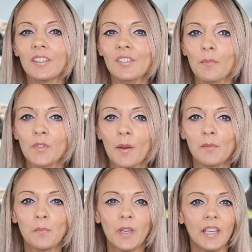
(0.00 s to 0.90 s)
can
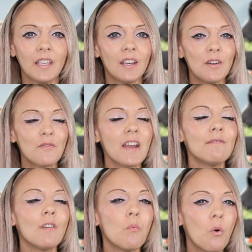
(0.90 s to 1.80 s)
sometimes be very
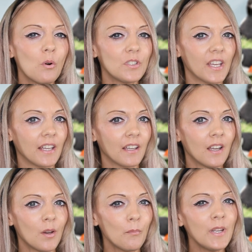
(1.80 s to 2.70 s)
rewarding,
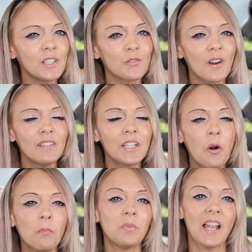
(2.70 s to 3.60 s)
but it's very
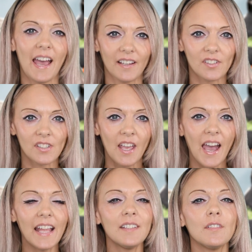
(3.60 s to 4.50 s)
complex
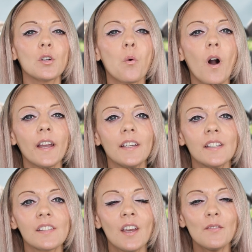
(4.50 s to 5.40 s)
and it
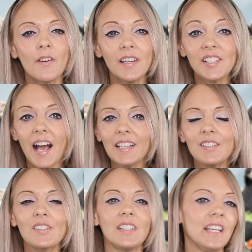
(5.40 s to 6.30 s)
requires very
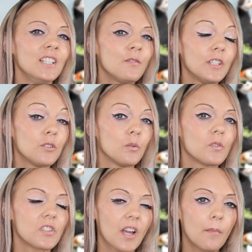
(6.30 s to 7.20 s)
talented
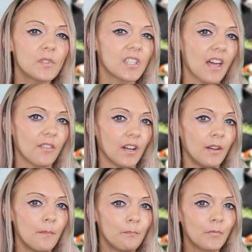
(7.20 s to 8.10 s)
individuals to come together,
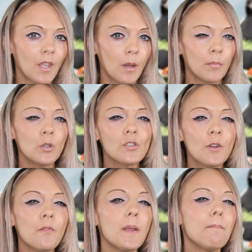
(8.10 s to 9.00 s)
but
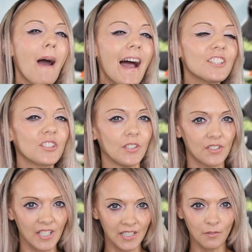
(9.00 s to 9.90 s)
also very
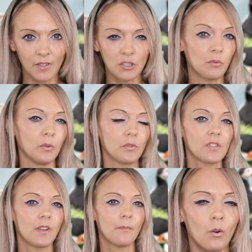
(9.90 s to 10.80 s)
passionate
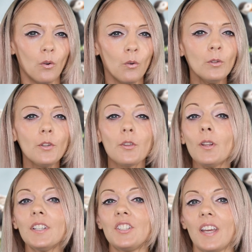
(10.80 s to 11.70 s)
individuals.
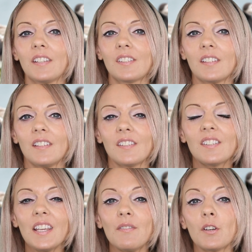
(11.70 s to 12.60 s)
Ornithologist
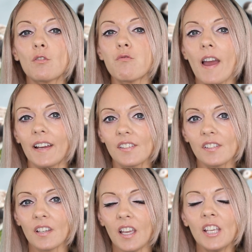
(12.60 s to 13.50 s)
Stephen
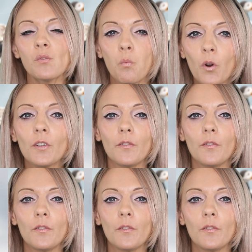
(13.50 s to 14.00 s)
Kress is one